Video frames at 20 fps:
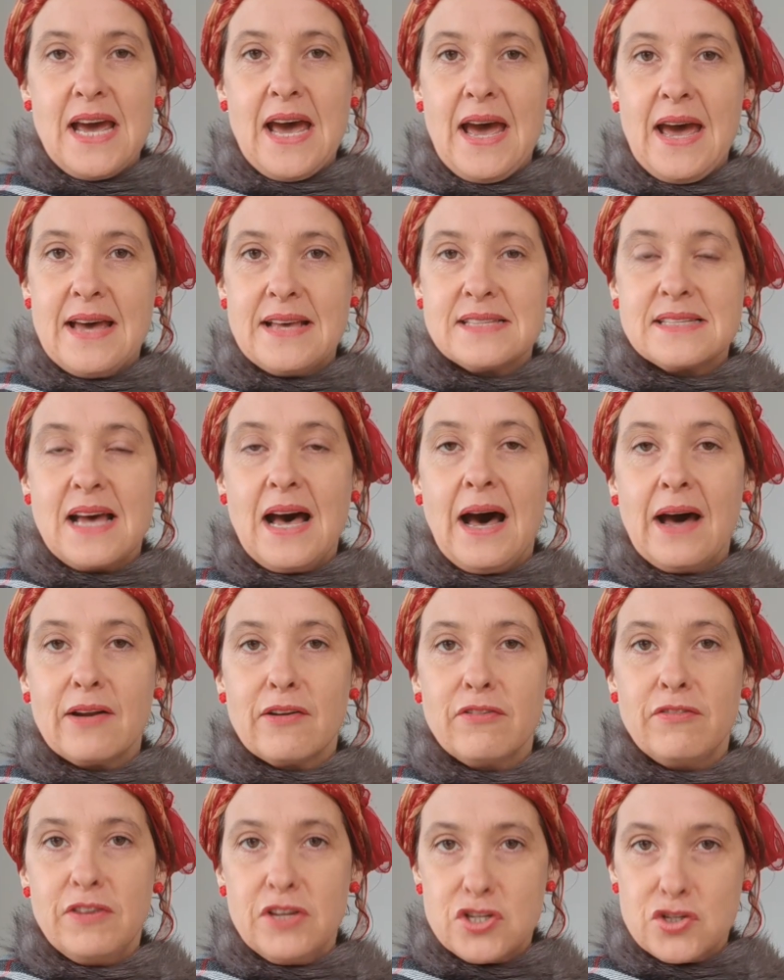as
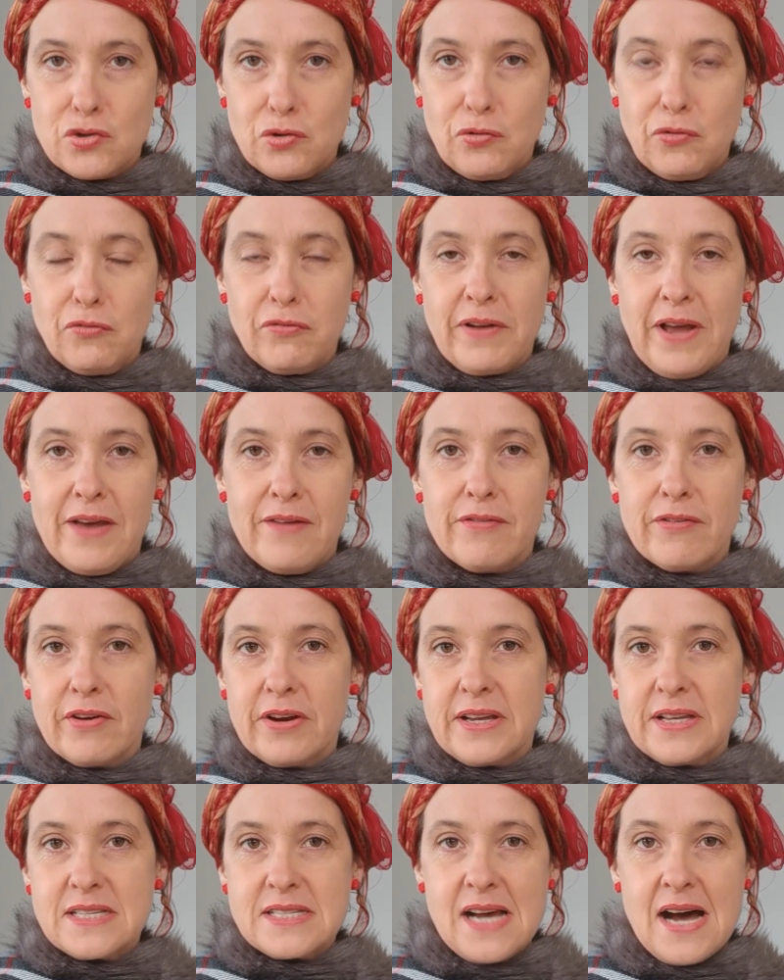artificial
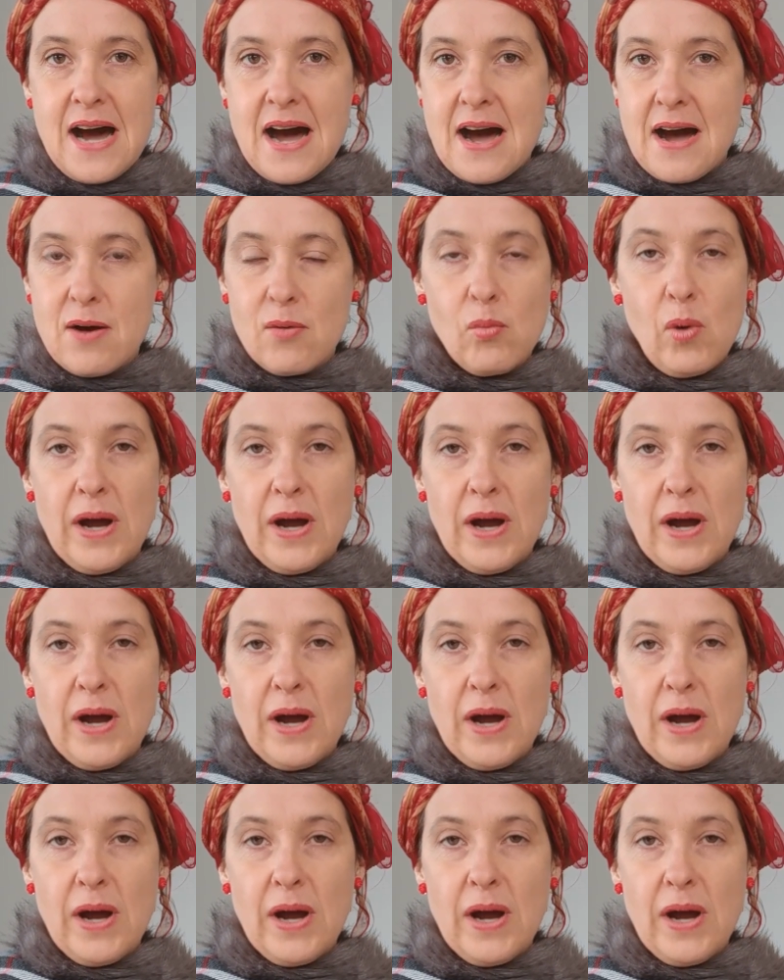flavorings are.